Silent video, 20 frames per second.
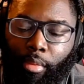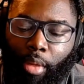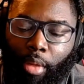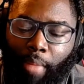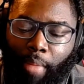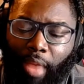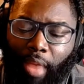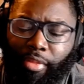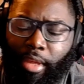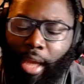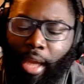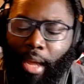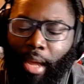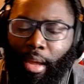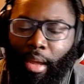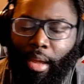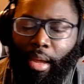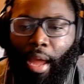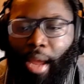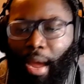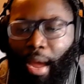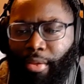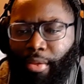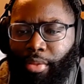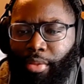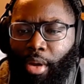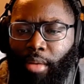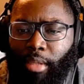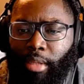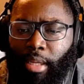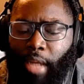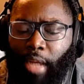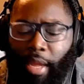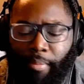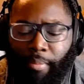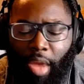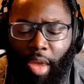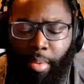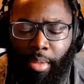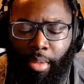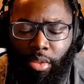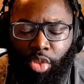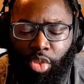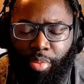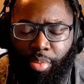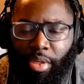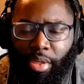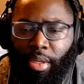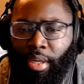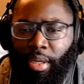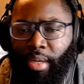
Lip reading: think I thought that like maybe this will be a good